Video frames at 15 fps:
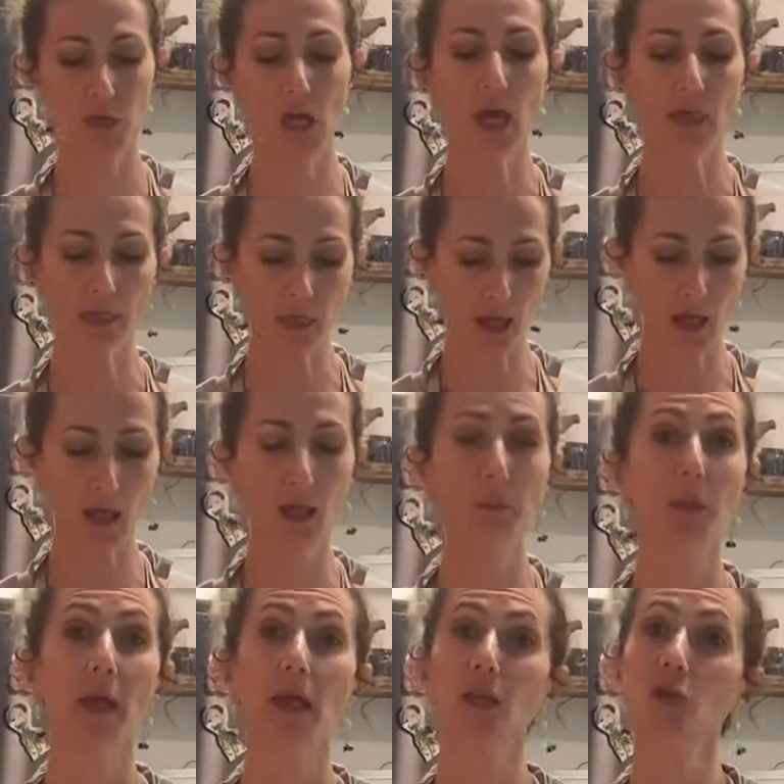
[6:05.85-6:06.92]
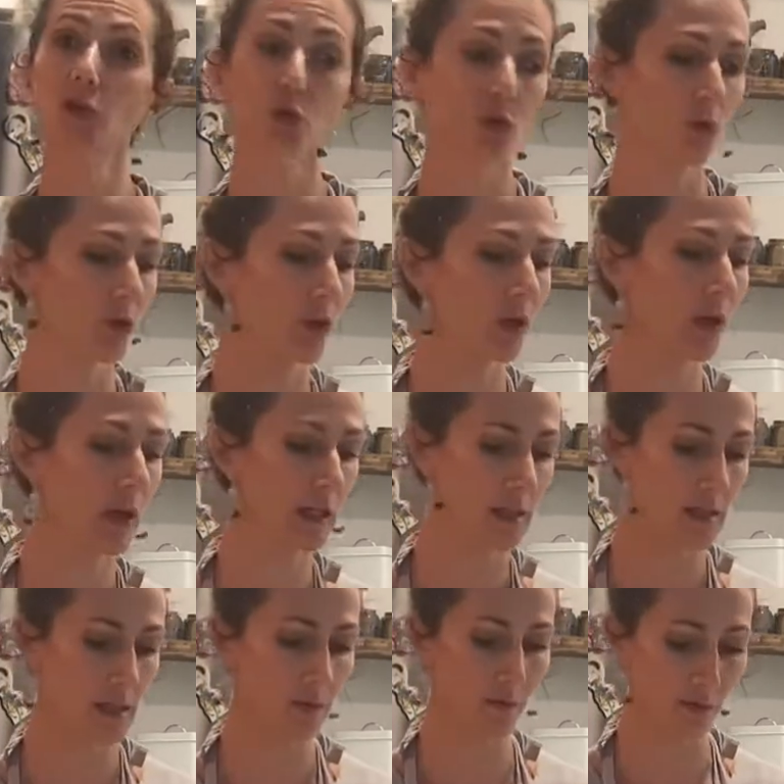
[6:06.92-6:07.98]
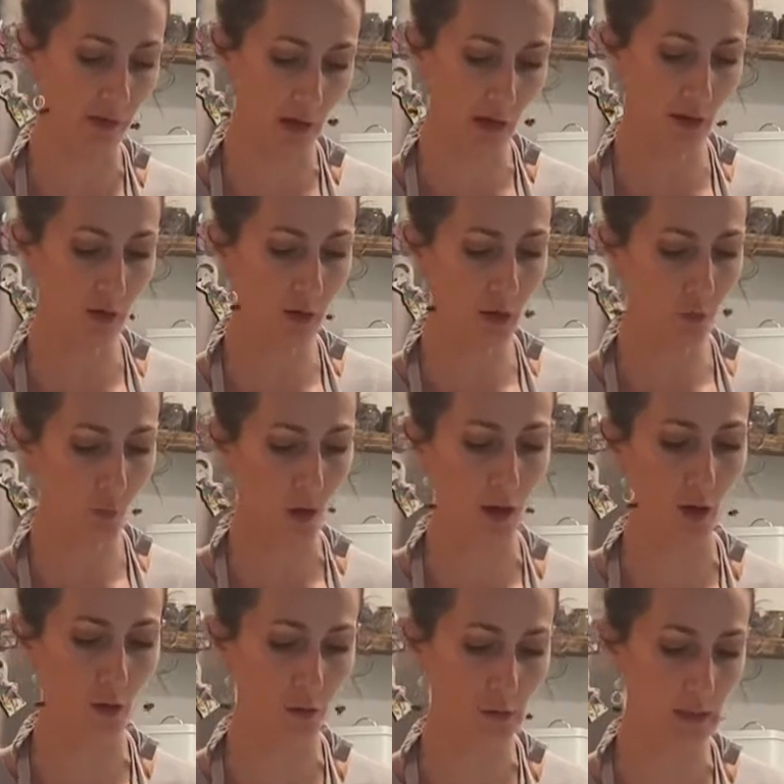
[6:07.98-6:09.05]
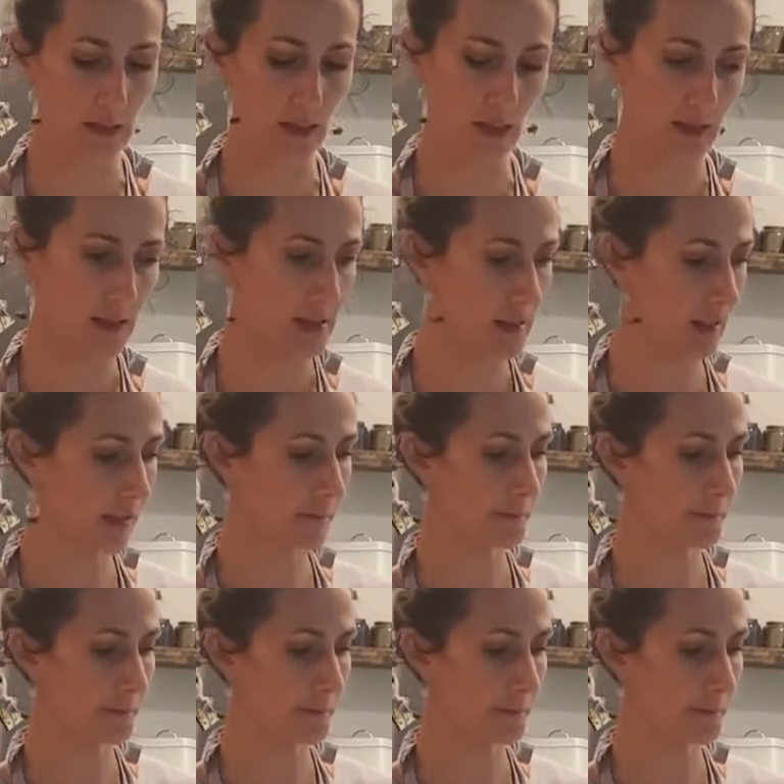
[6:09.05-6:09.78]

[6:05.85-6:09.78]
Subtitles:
and then make sure it's very well dusted.